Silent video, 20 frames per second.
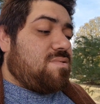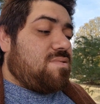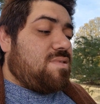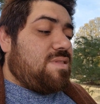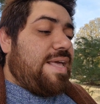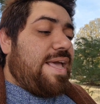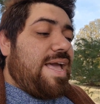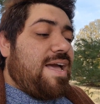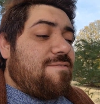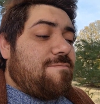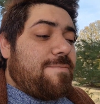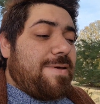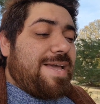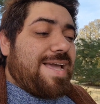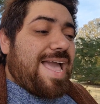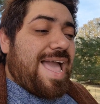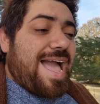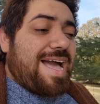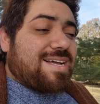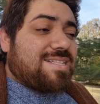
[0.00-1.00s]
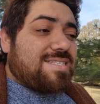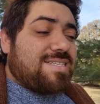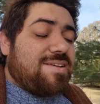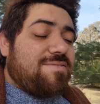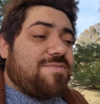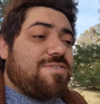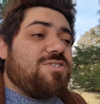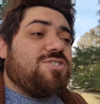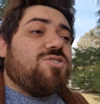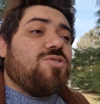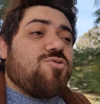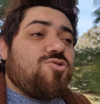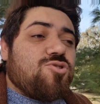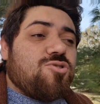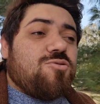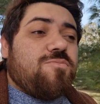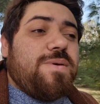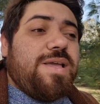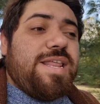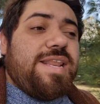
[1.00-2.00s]
they have been active on
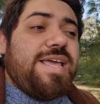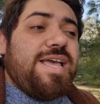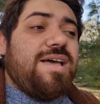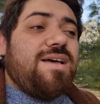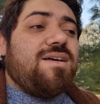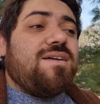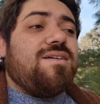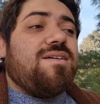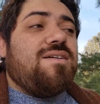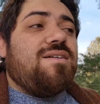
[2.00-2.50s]
social media,